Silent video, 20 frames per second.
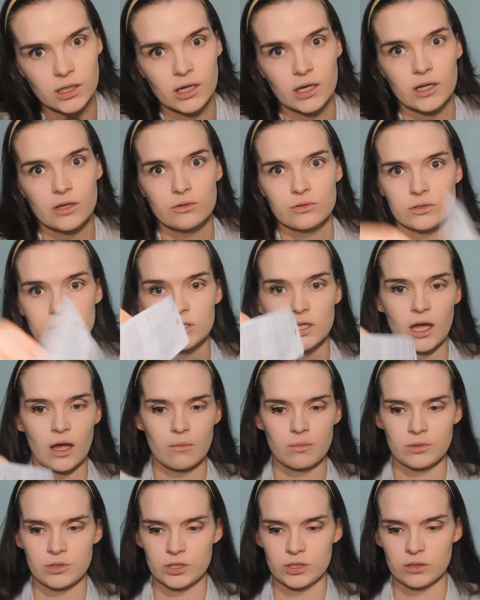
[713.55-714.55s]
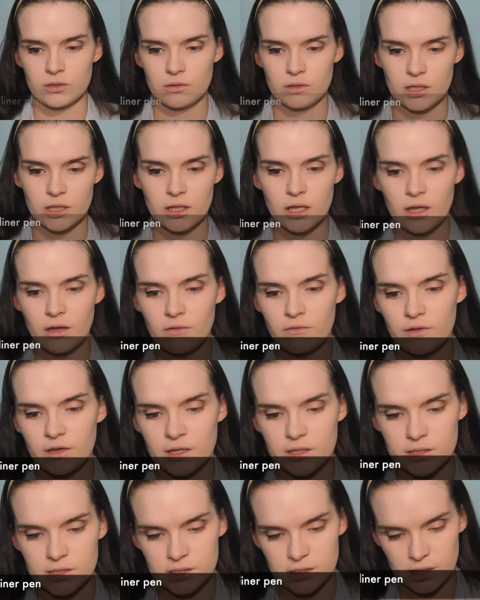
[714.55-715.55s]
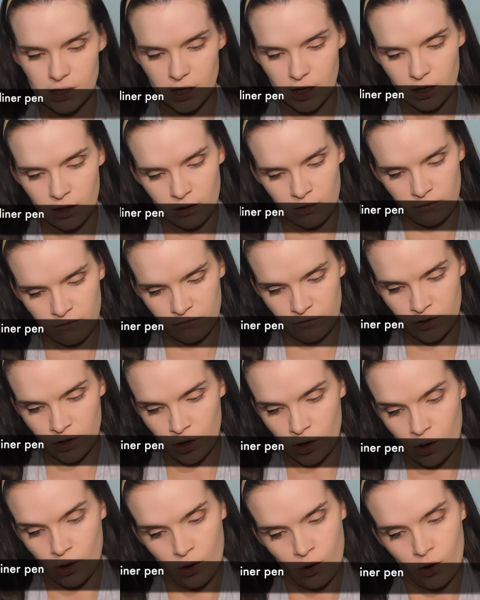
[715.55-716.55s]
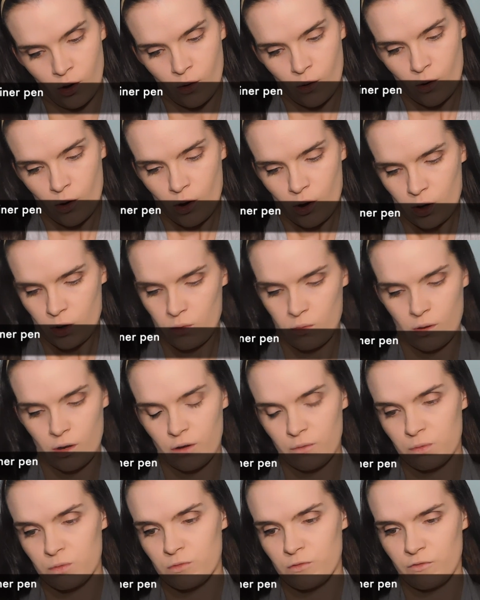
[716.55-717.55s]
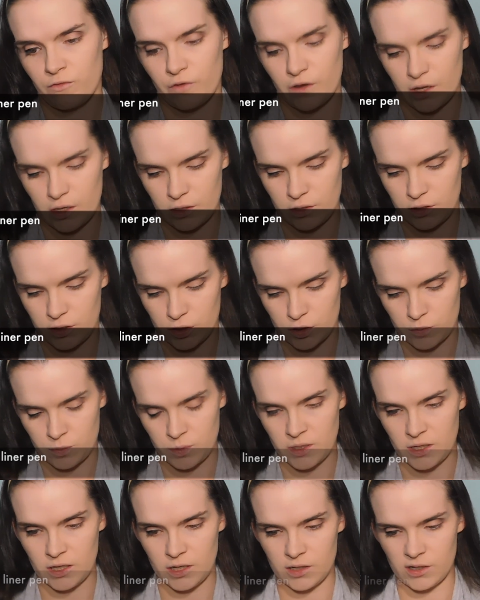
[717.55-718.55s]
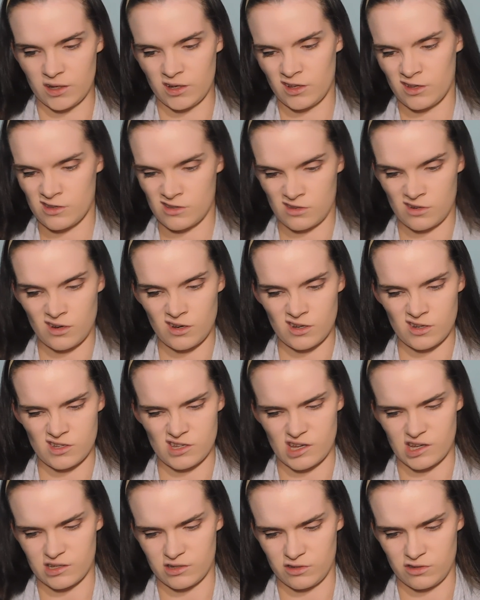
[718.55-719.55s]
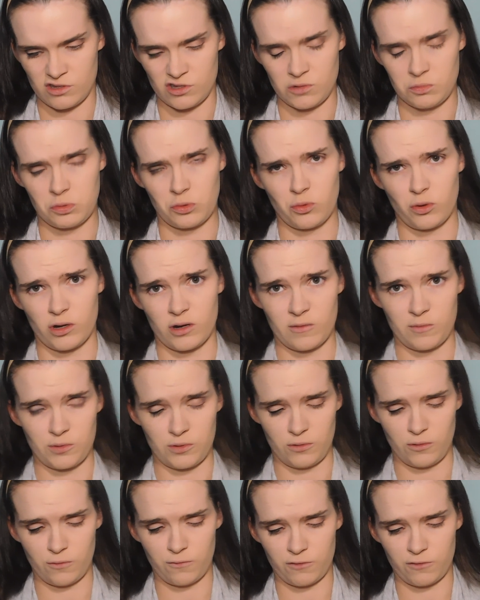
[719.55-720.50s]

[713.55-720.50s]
that I used to absolutely love, and it's the e.l.f. waterproof eyeliner pen, and it's not exactly super waterproof,